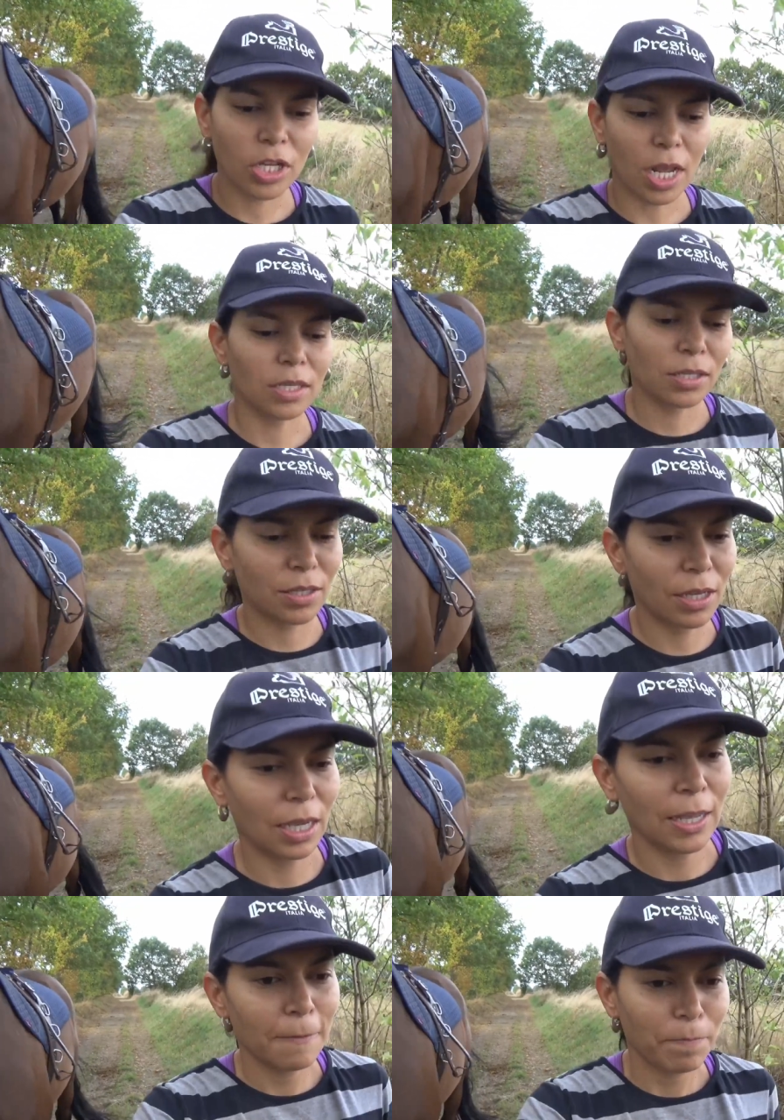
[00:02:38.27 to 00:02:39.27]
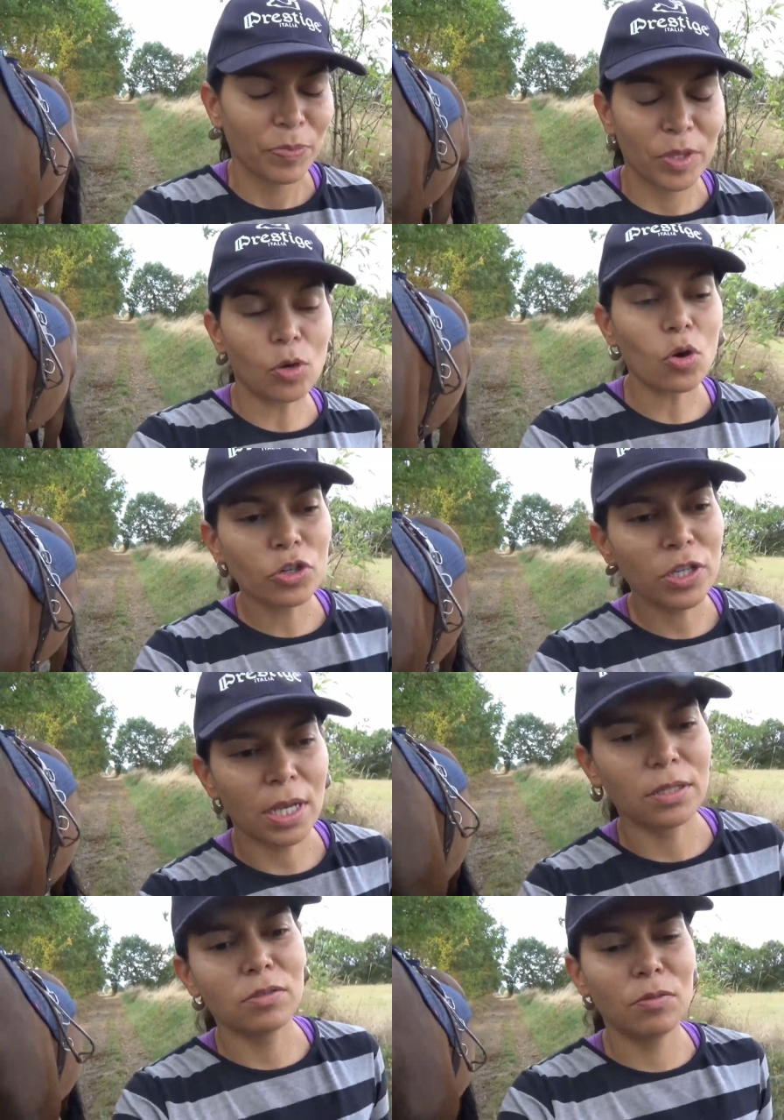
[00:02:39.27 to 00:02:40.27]
test the horse
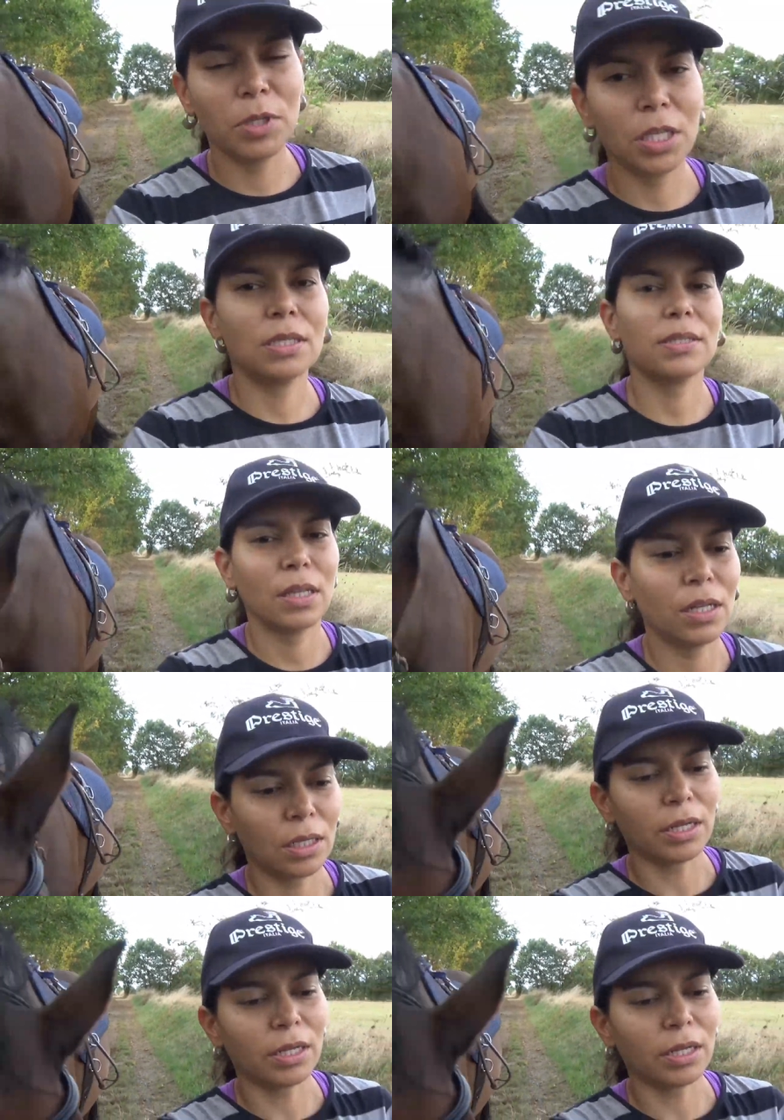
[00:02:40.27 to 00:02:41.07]
has to be sitting